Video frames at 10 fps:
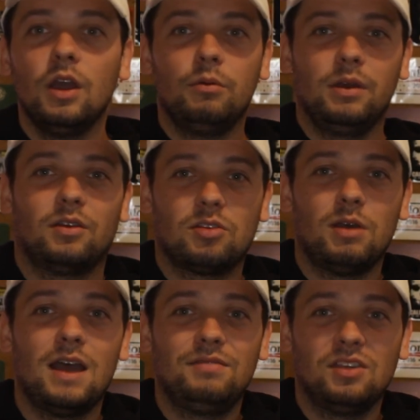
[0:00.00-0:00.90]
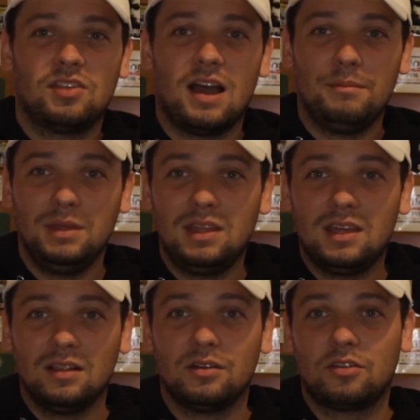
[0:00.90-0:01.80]
We also have the Zombie
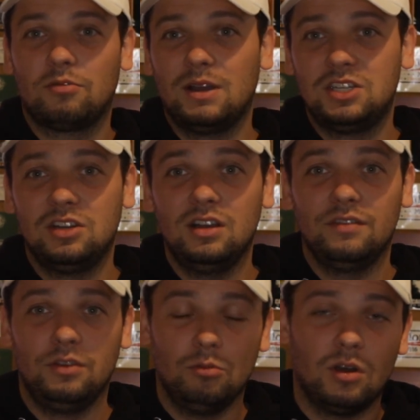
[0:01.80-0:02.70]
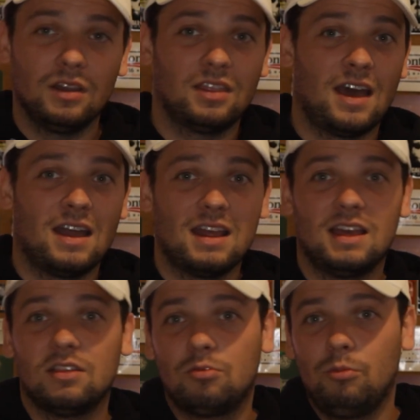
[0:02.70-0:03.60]
Killer sweatshirt if you want that
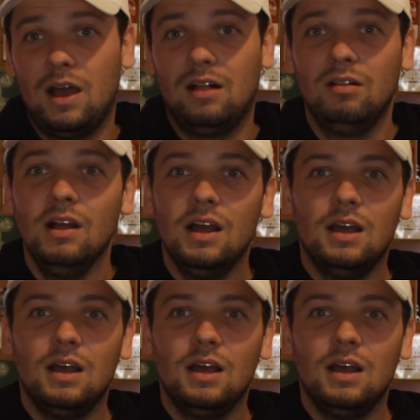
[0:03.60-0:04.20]
as well.